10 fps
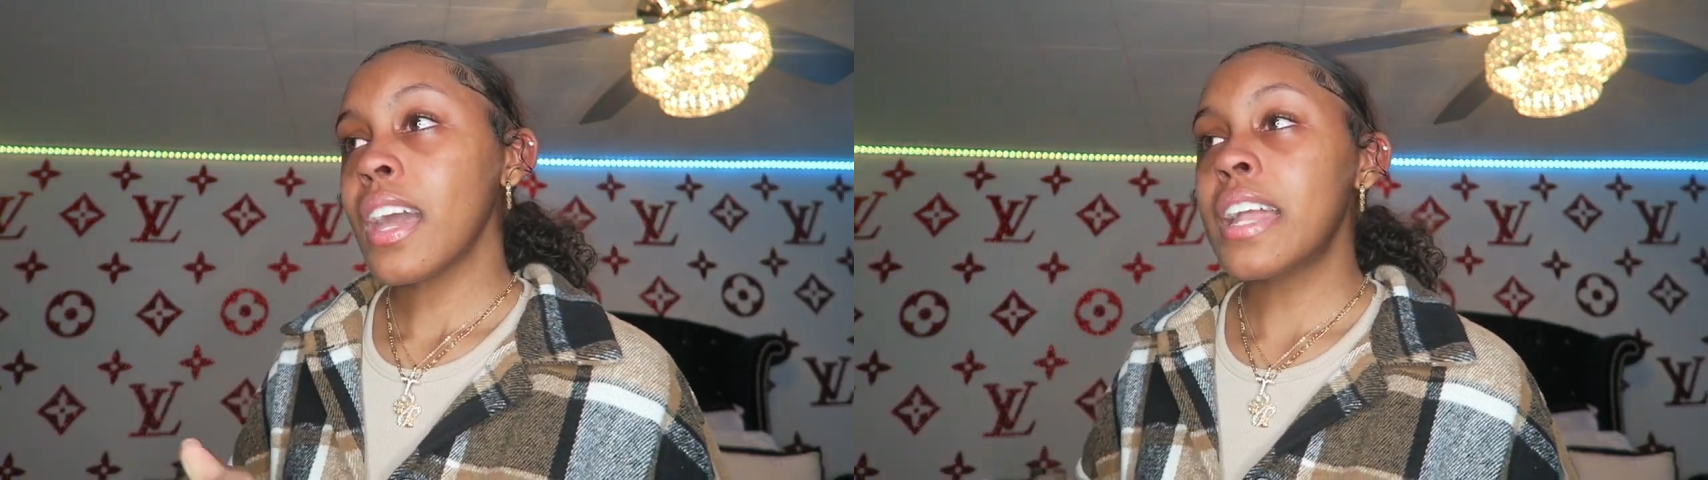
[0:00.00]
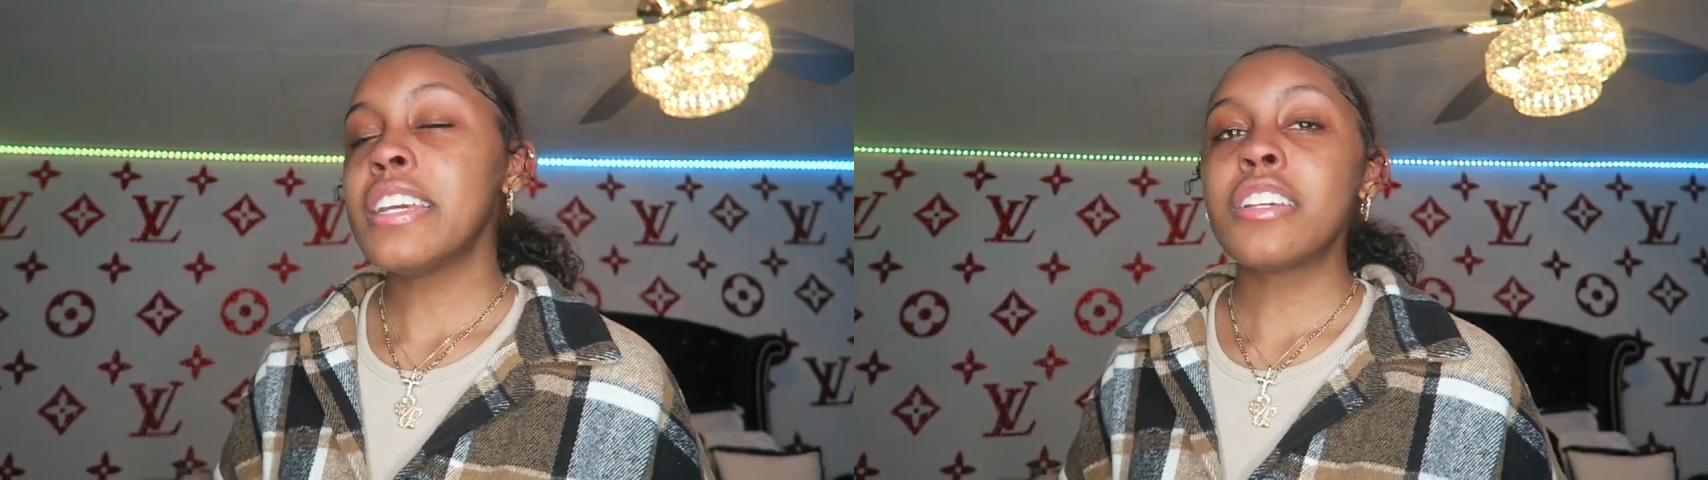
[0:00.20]

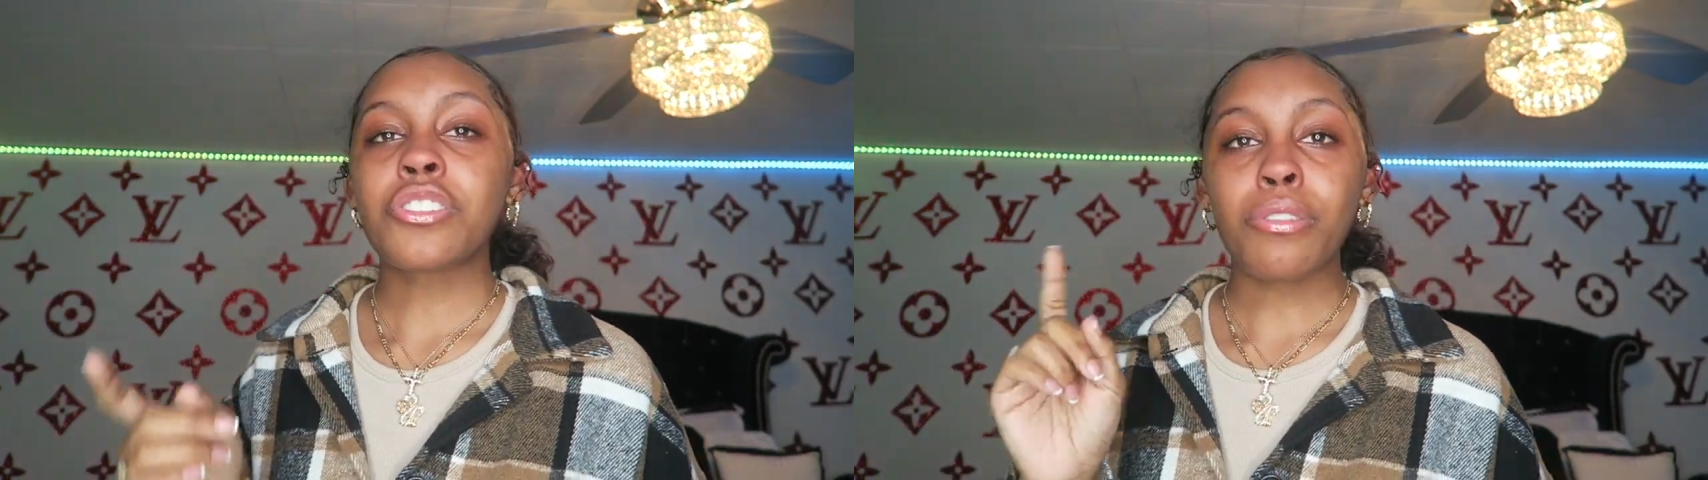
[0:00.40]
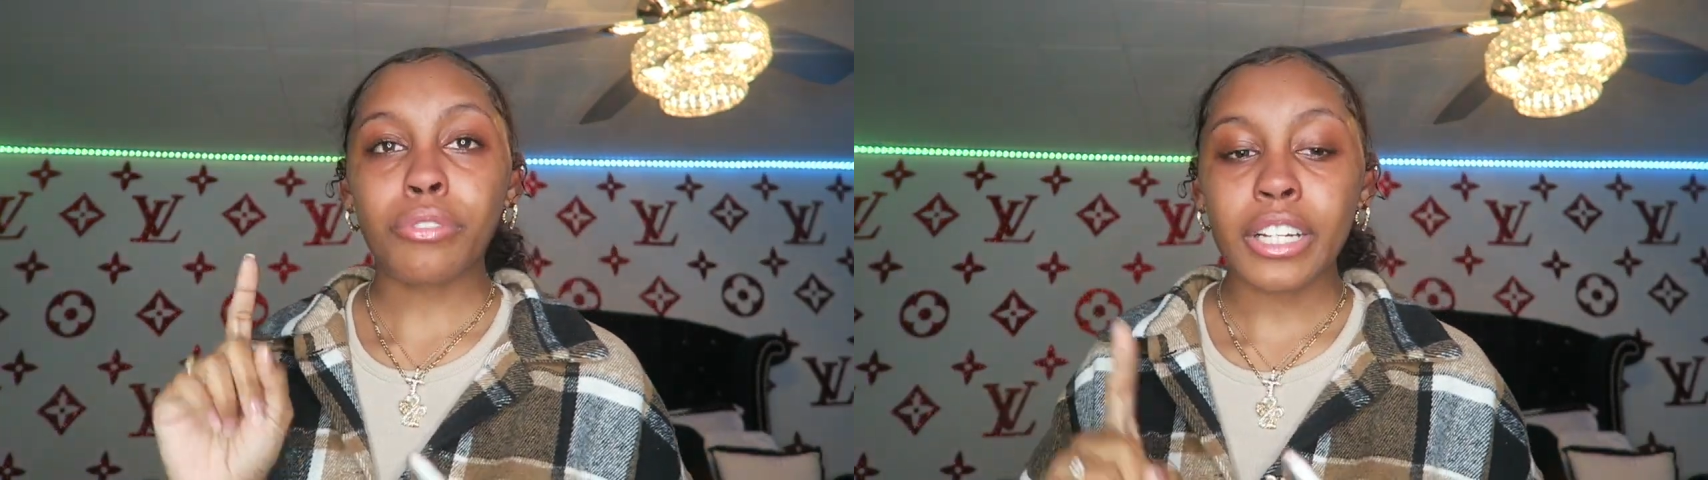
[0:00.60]
I
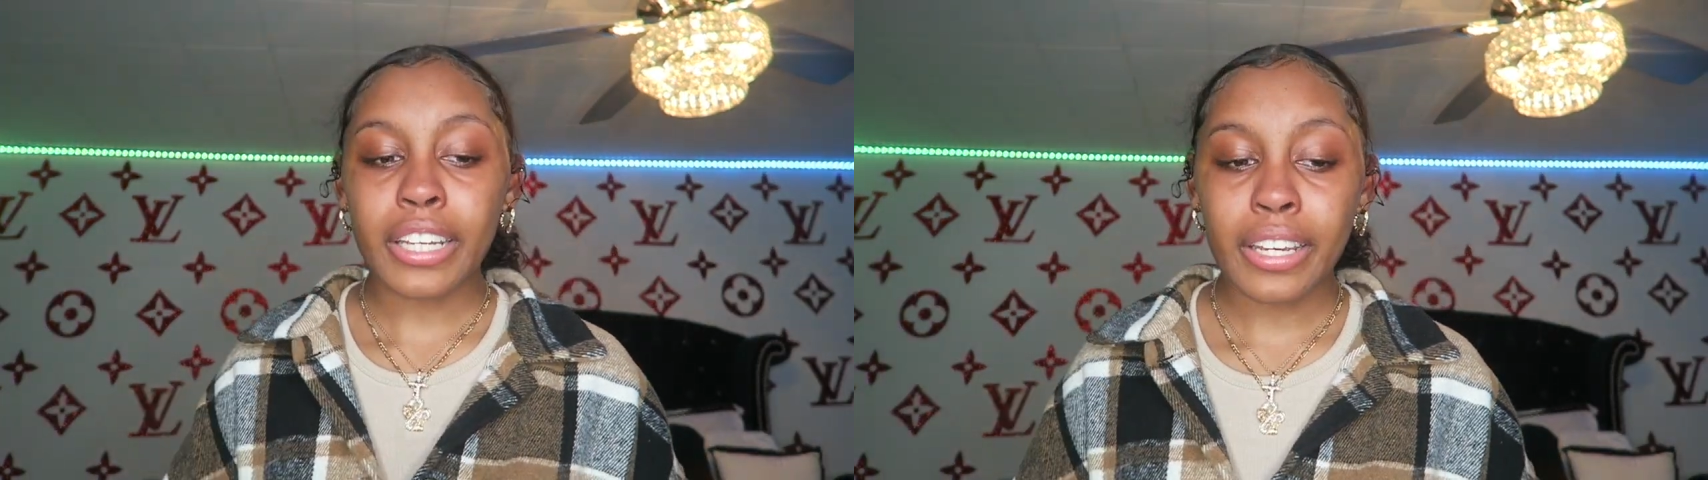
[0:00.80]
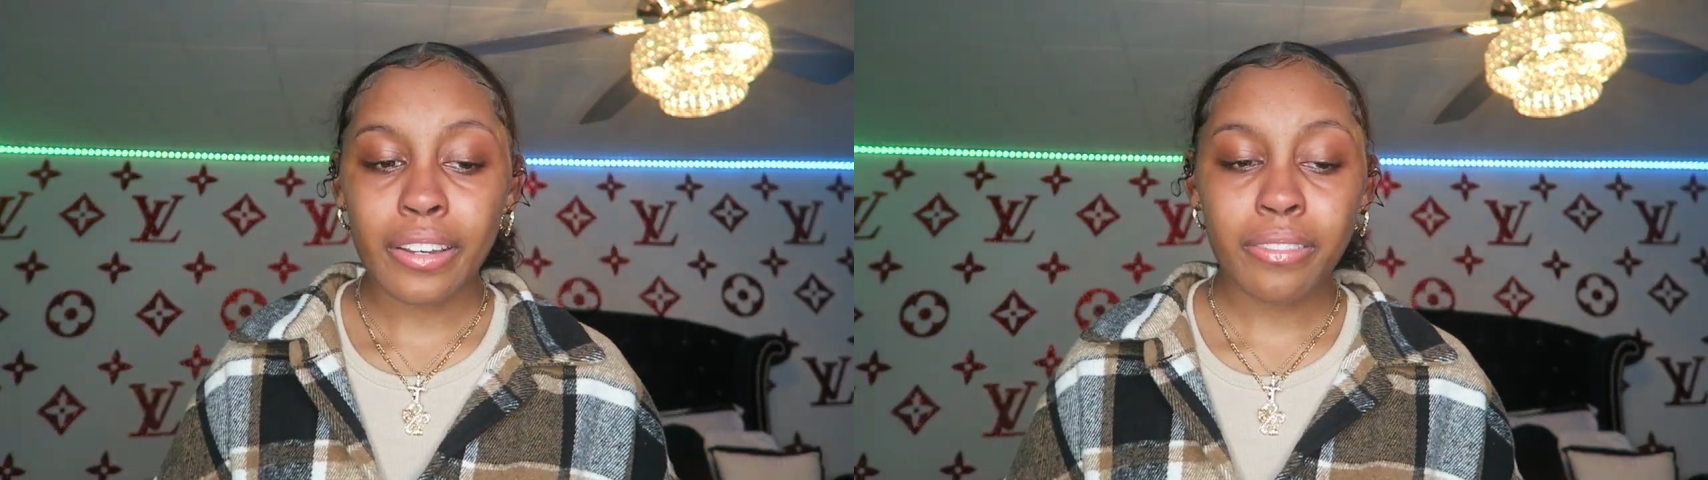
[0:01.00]
needed to
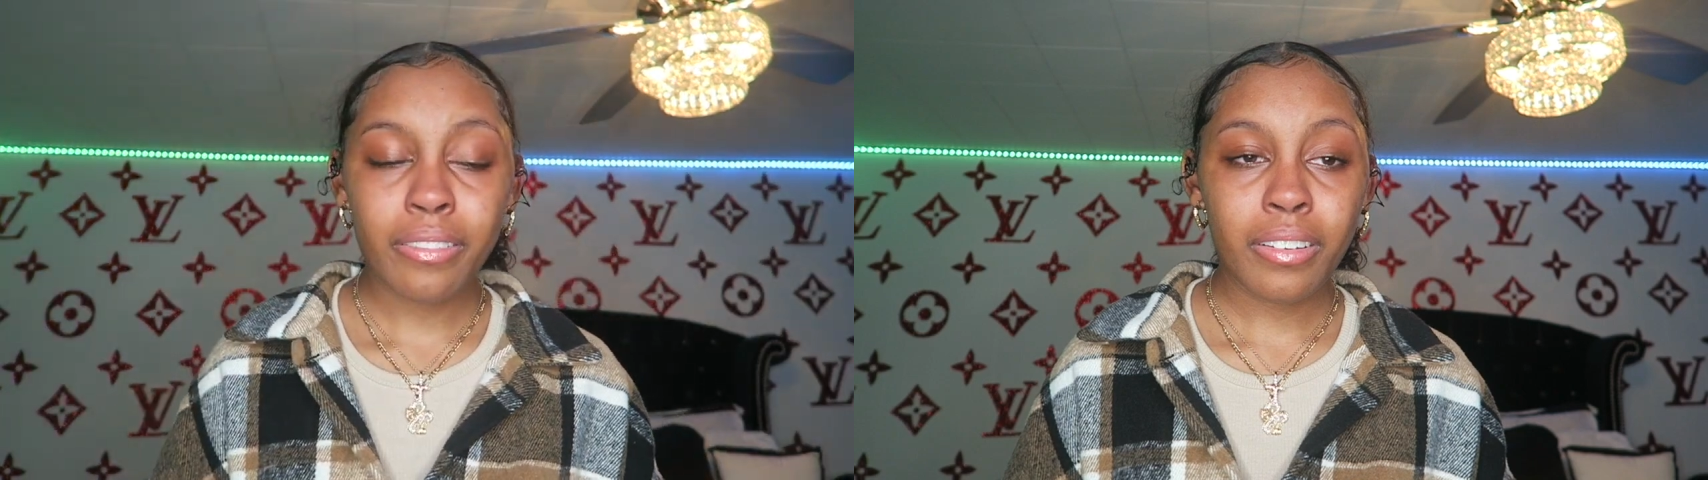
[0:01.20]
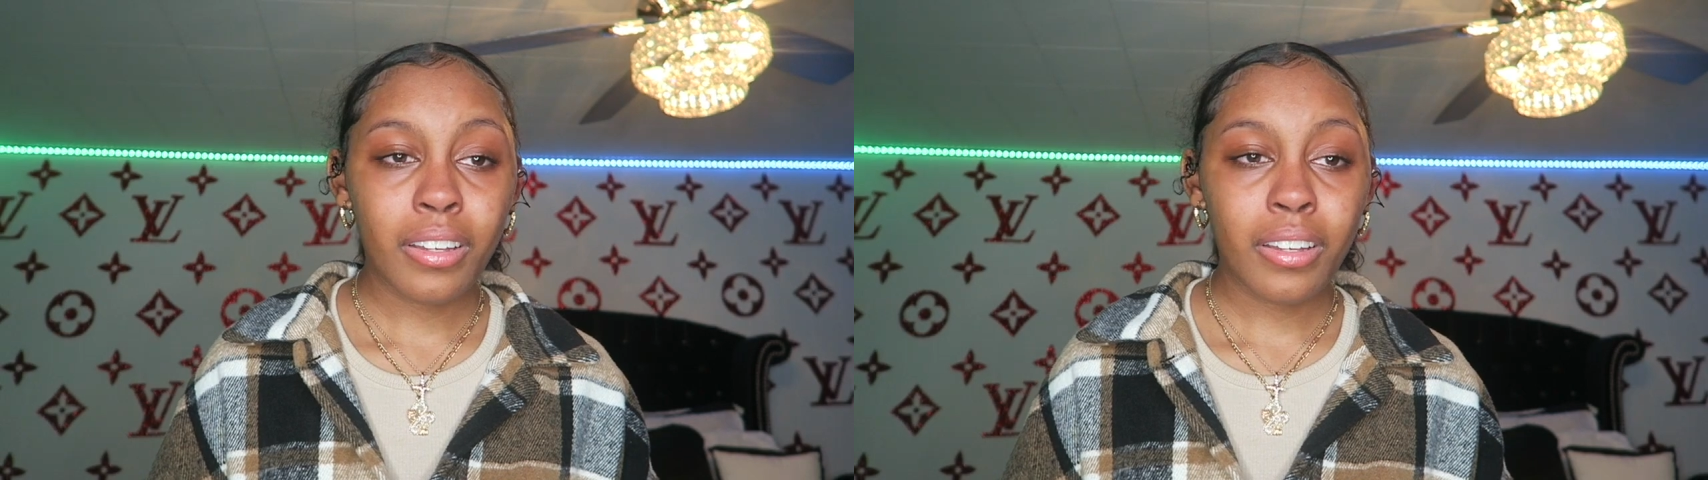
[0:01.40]
forgive